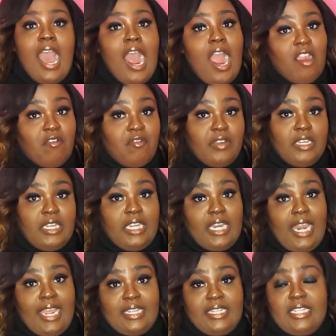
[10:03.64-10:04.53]
I really
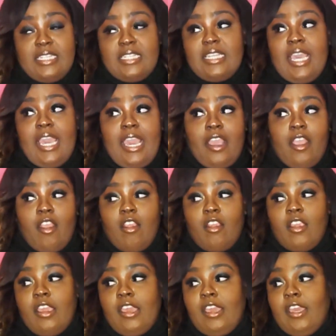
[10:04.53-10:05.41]
like this hair,
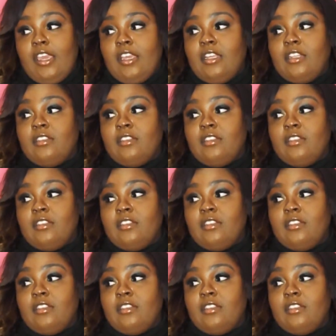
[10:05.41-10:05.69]
and